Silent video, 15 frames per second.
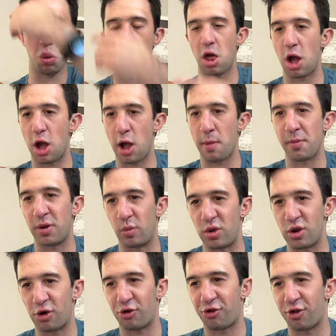And we
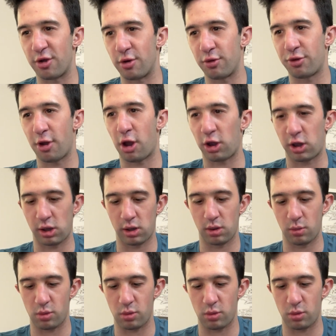are still talking,